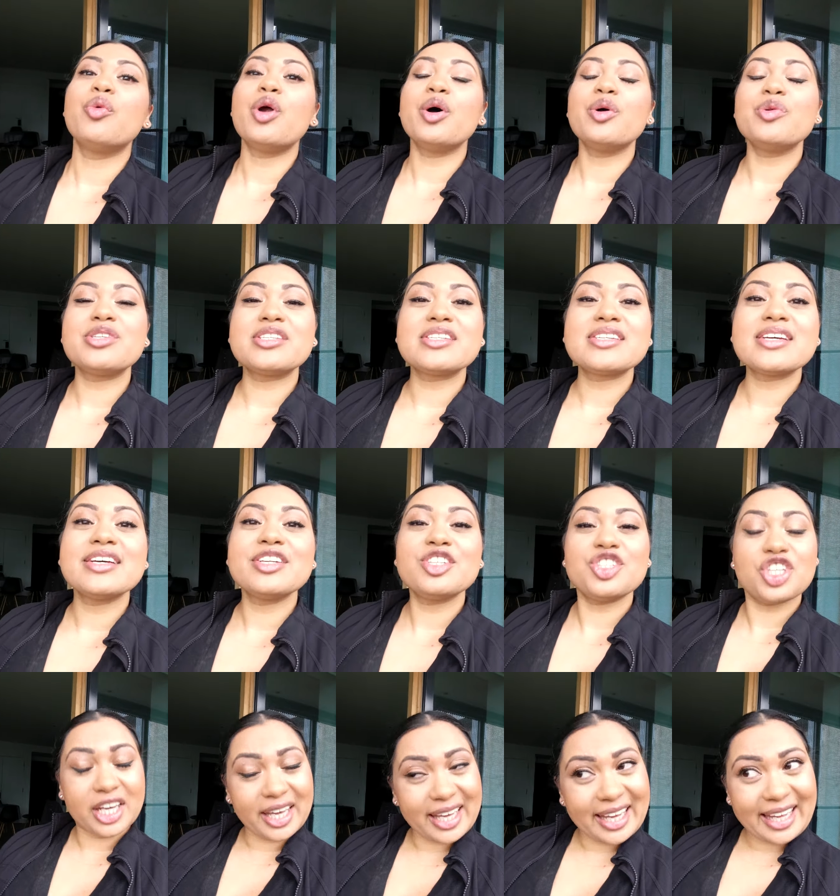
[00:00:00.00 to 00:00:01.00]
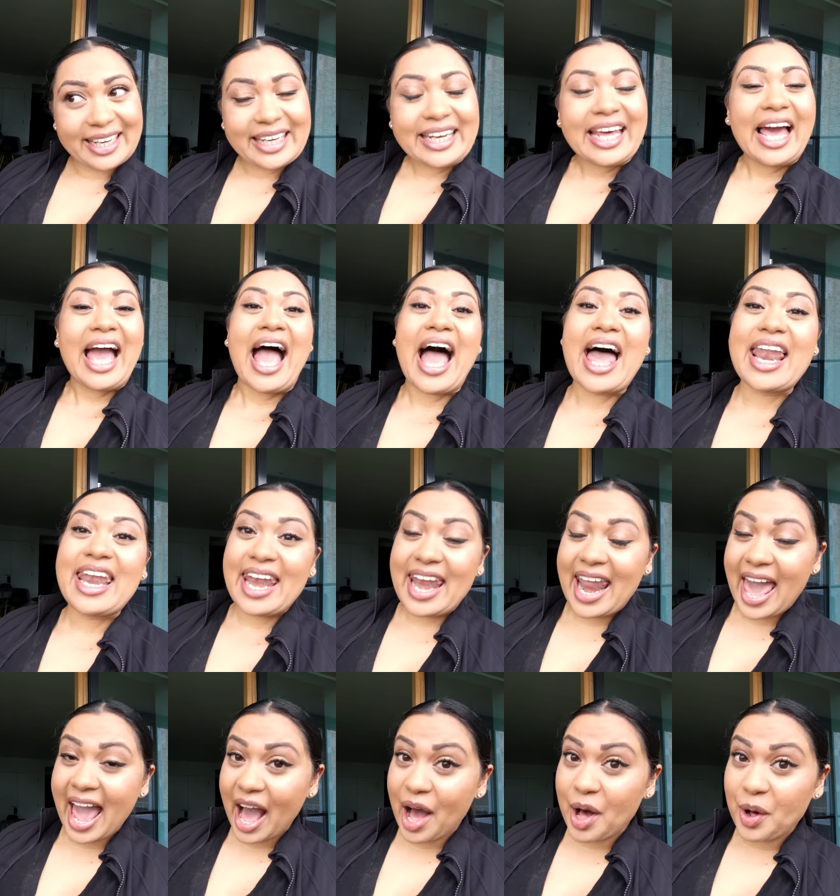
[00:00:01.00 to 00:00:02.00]
roast chicken, and
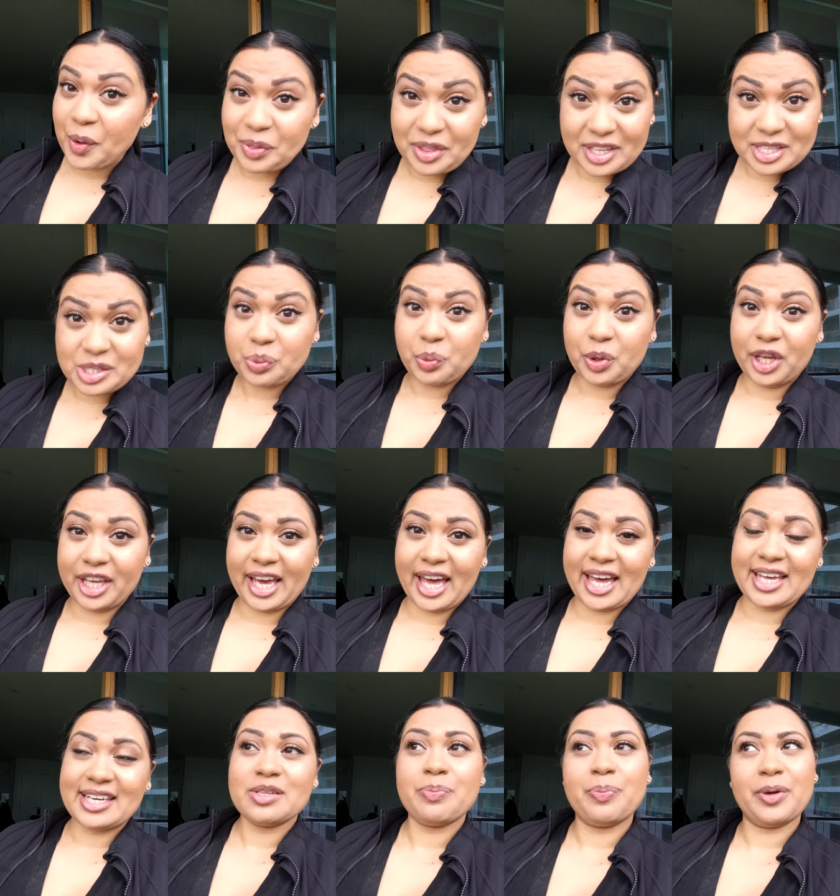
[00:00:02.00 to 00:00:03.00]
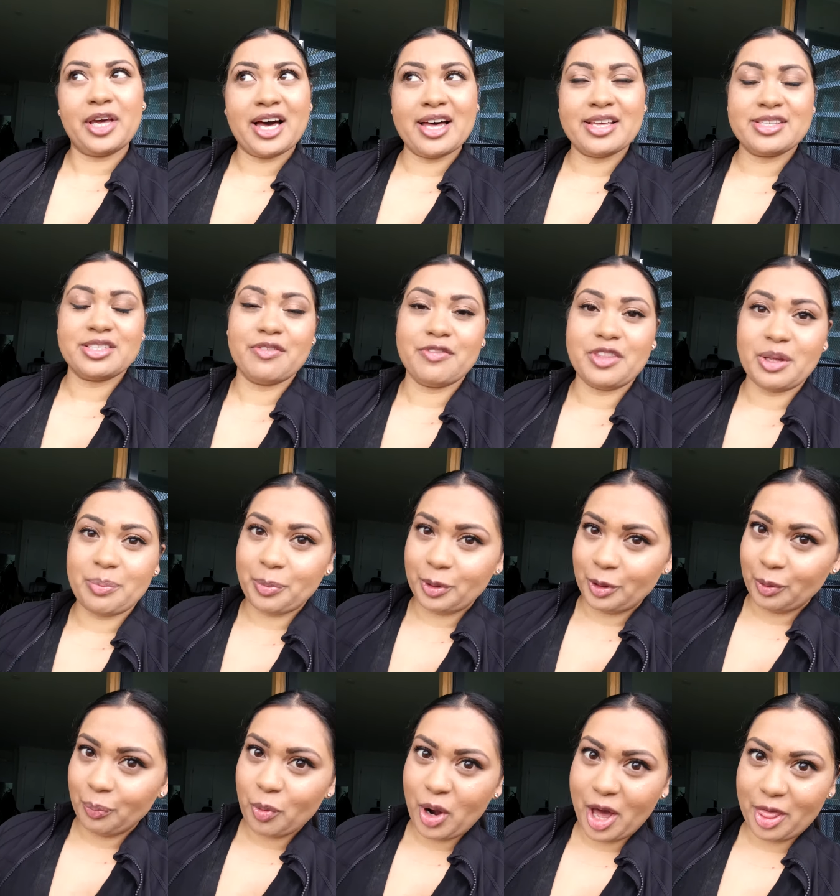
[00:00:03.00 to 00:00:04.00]
now this weekend, because of the
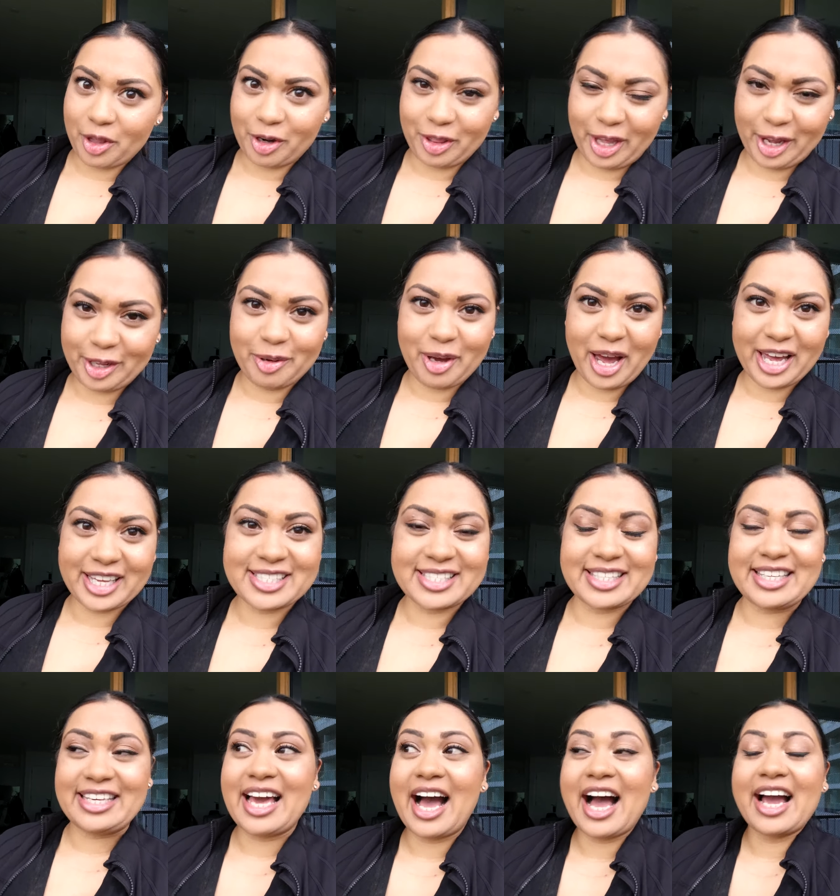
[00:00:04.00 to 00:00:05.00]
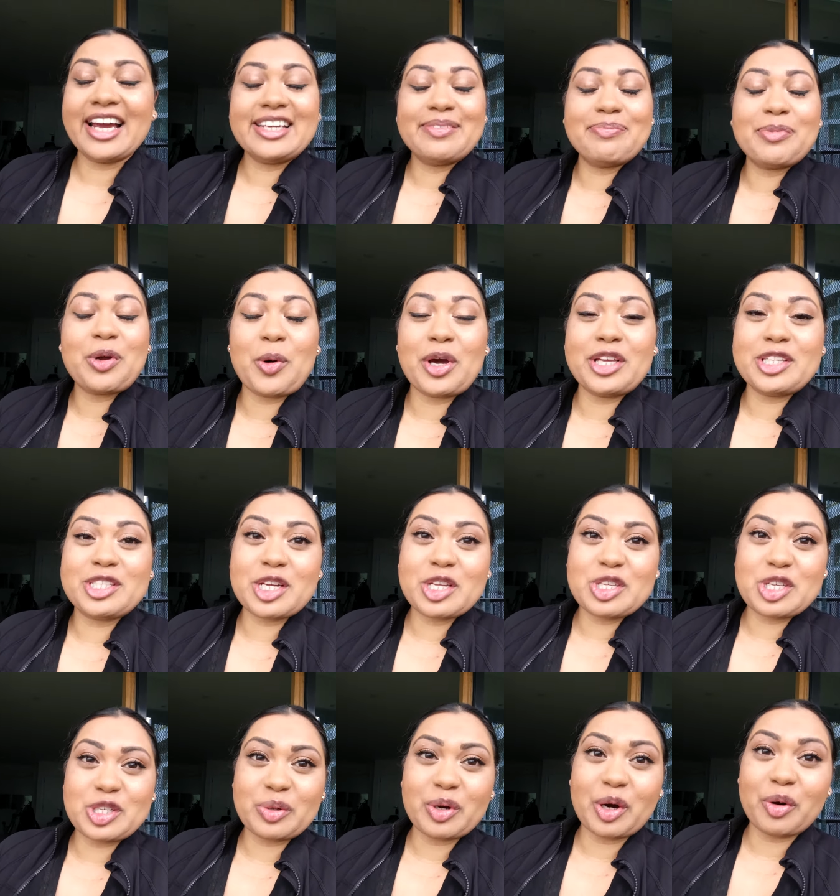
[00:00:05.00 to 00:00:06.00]
poop weather that you guys see, I am going
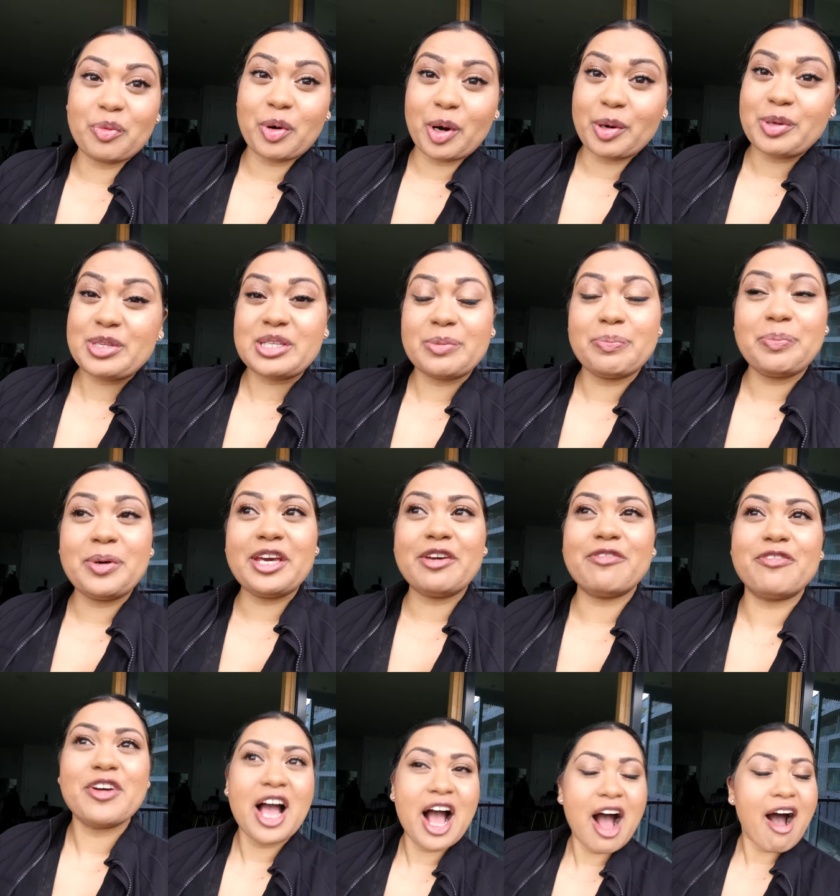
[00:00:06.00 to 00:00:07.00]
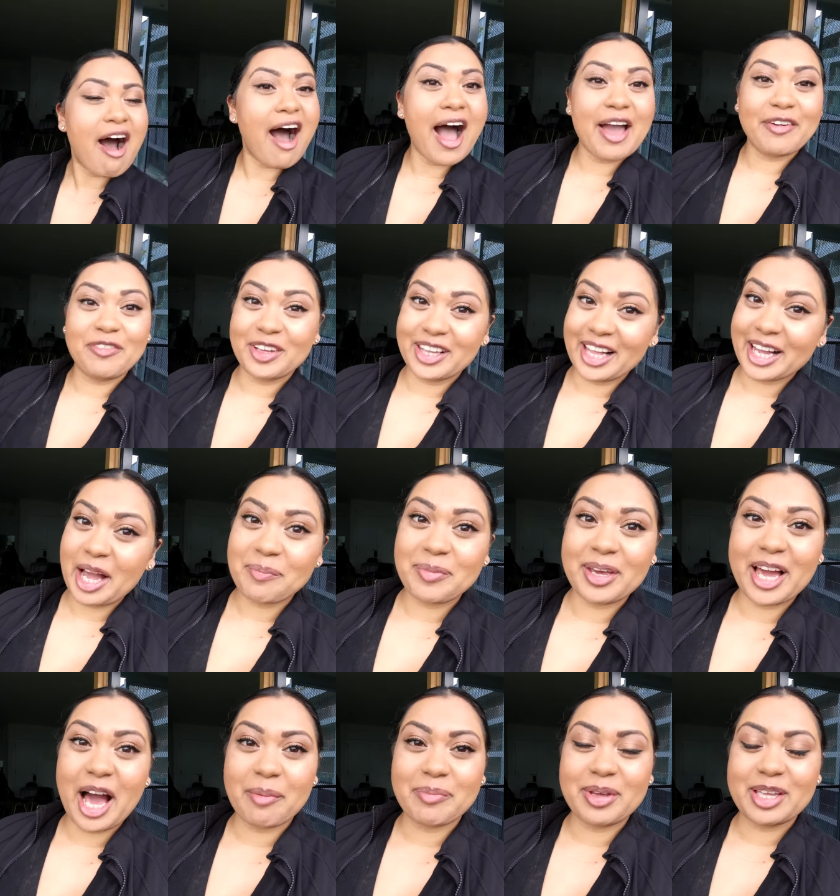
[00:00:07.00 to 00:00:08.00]
to do a roast beef. I feel like I'm
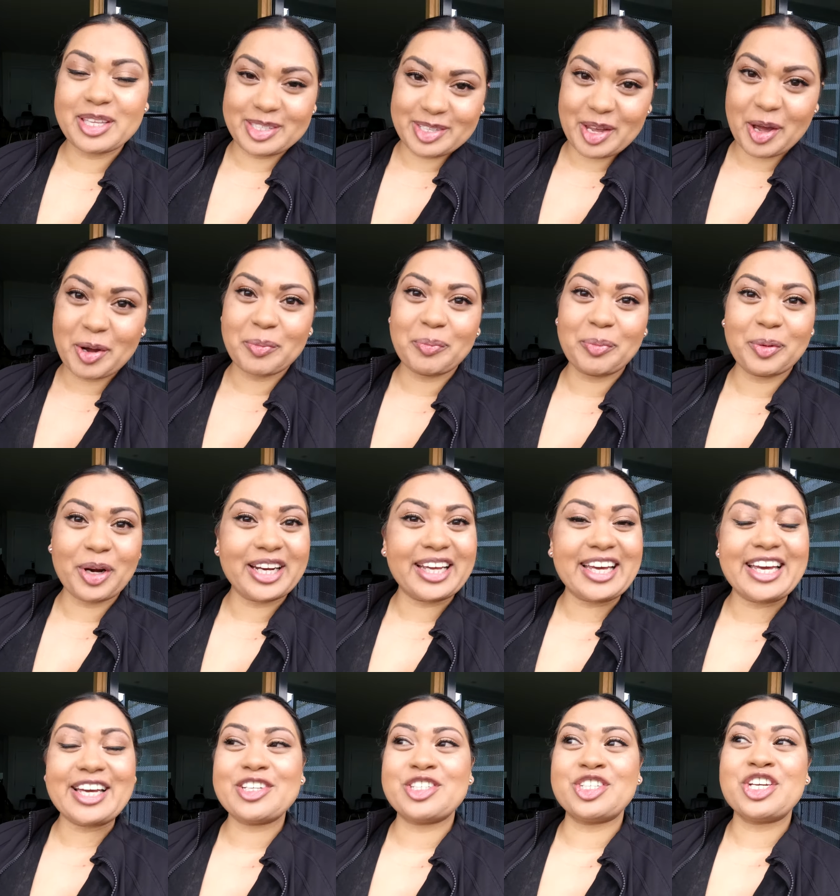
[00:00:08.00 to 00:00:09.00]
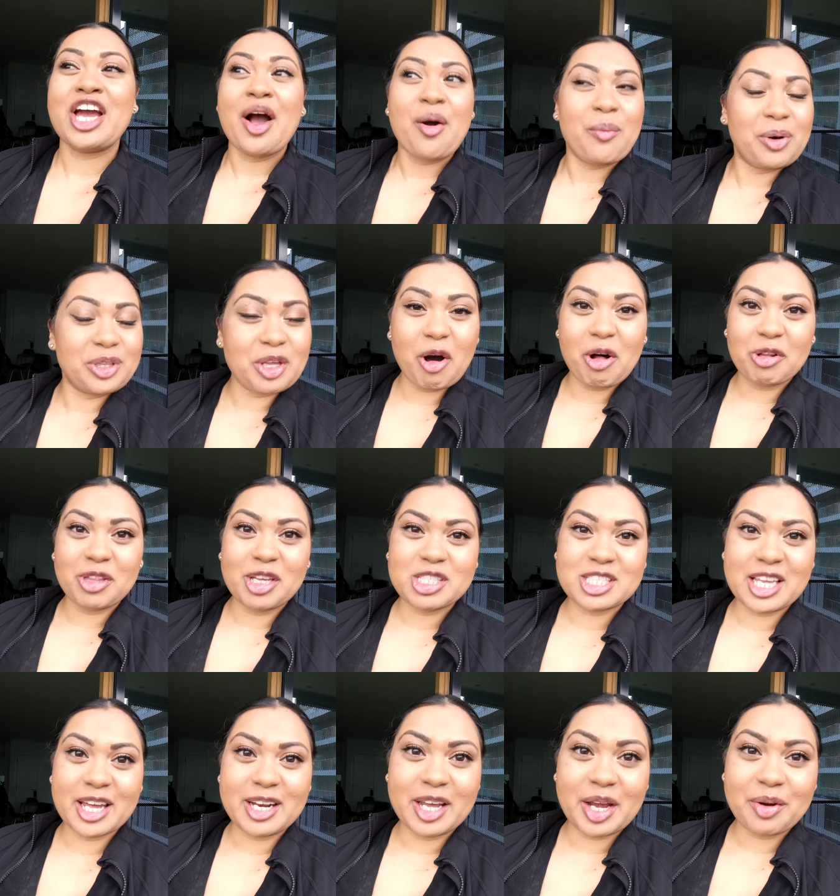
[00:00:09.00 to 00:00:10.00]
becoming so British with all
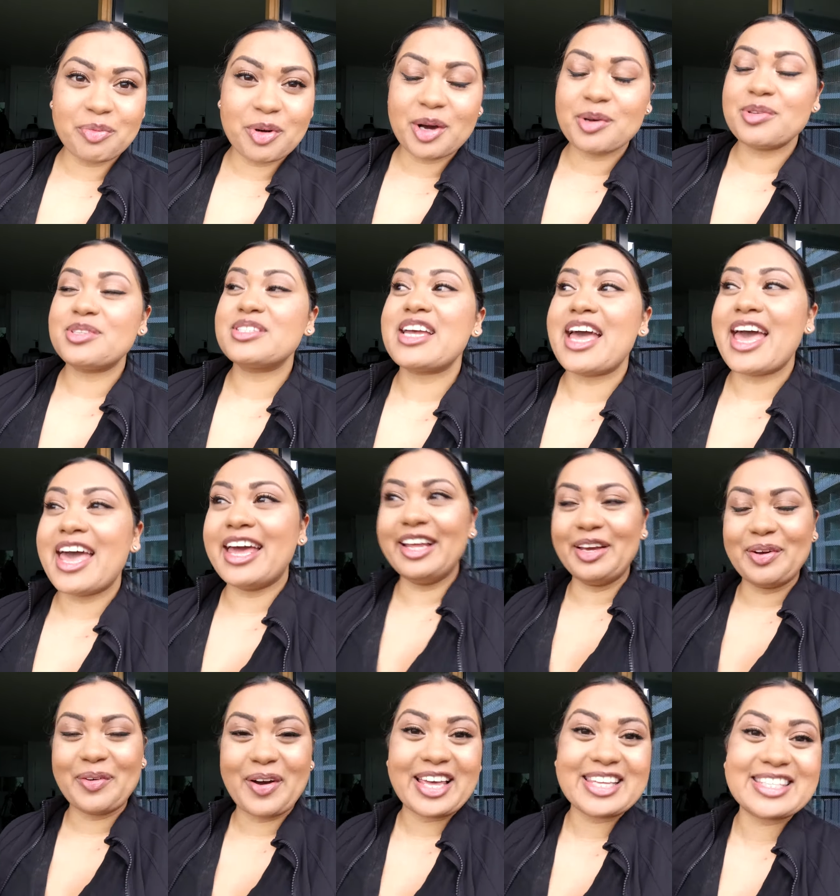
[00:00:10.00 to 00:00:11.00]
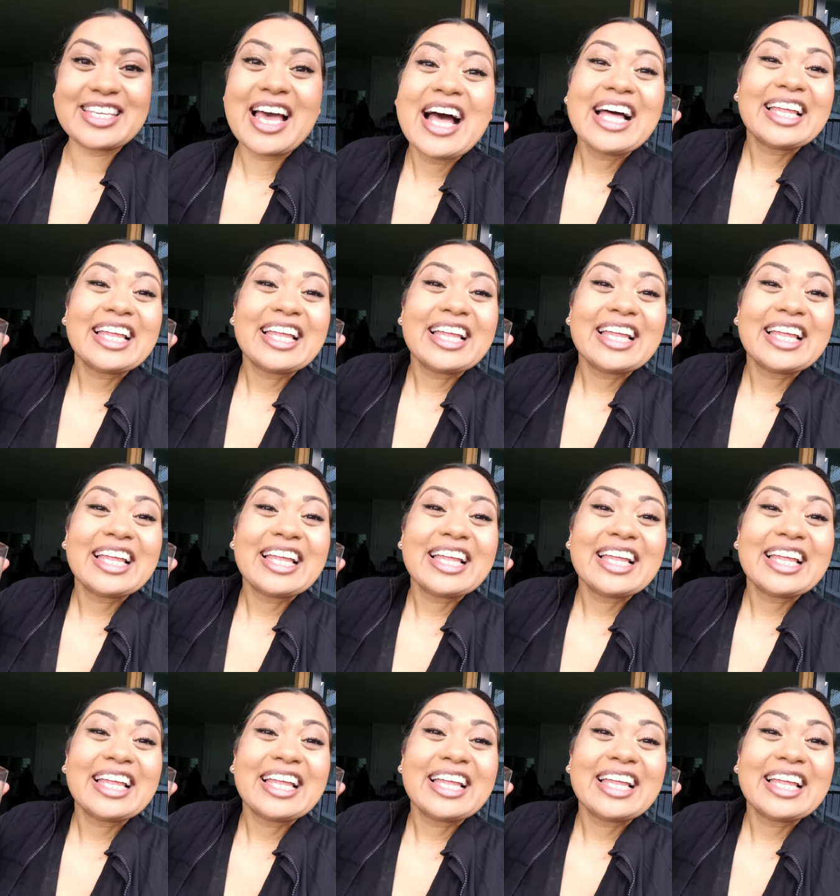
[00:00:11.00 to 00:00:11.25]
this Sunday roast. Anyways,